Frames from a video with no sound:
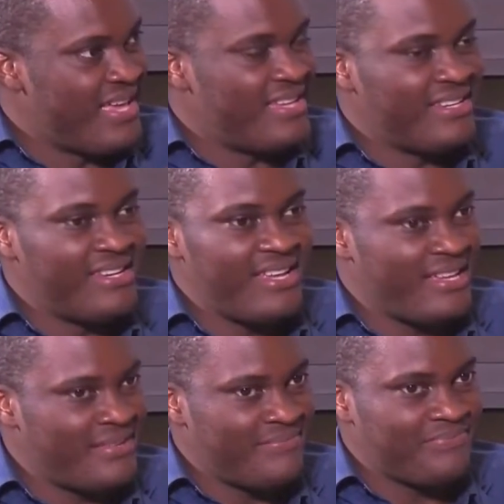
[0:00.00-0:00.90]

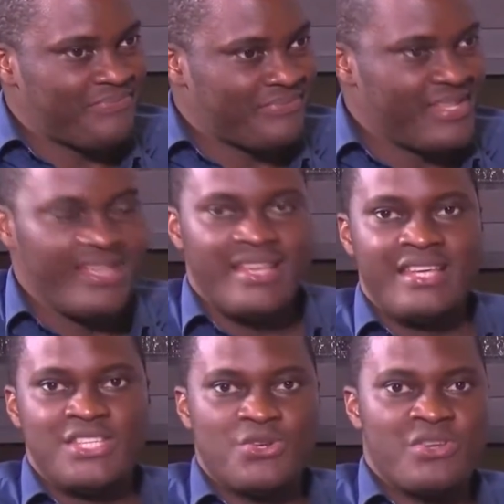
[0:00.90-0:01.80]
And
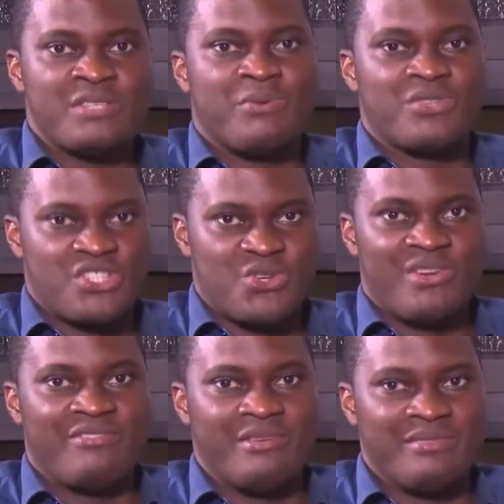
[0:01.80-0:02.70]
Joy Sports,
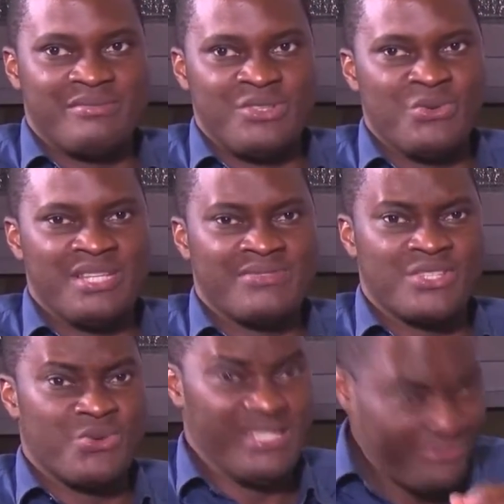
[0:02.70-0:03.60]
Joy FM has been doing this for
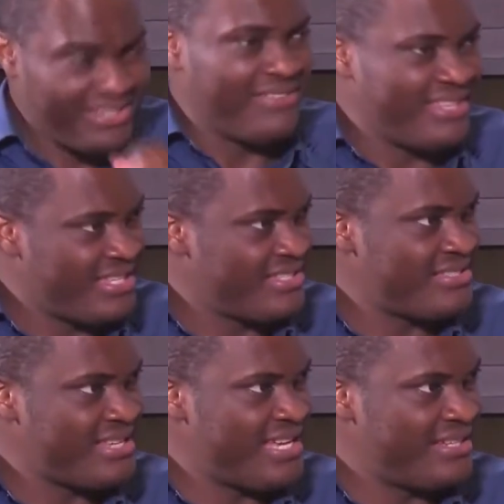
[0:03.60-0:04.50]
25
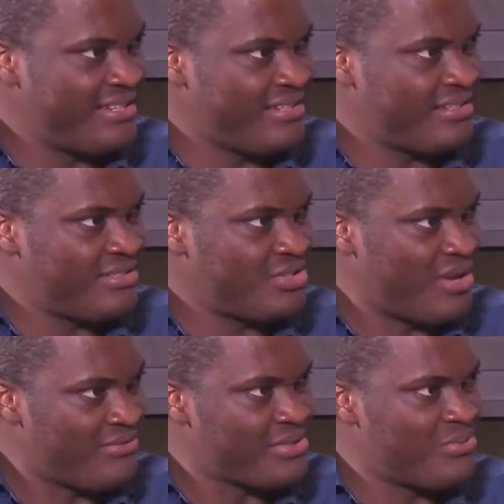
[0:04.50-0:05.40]
years, and to
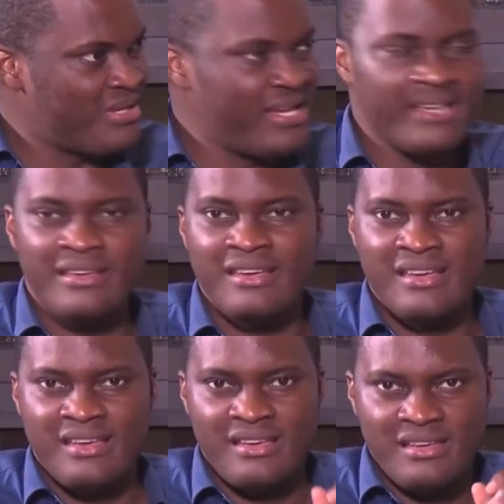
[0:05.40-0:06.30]
have someone like
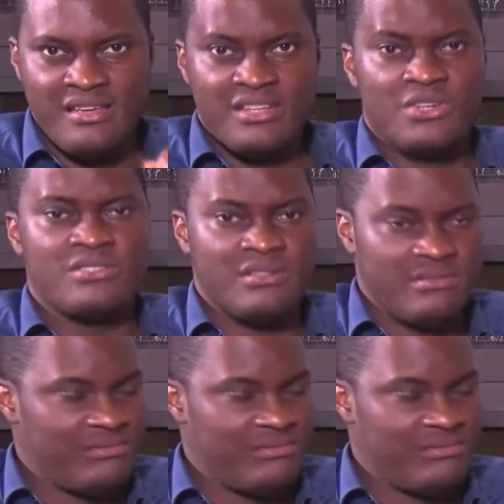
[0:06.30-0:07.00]
Dr.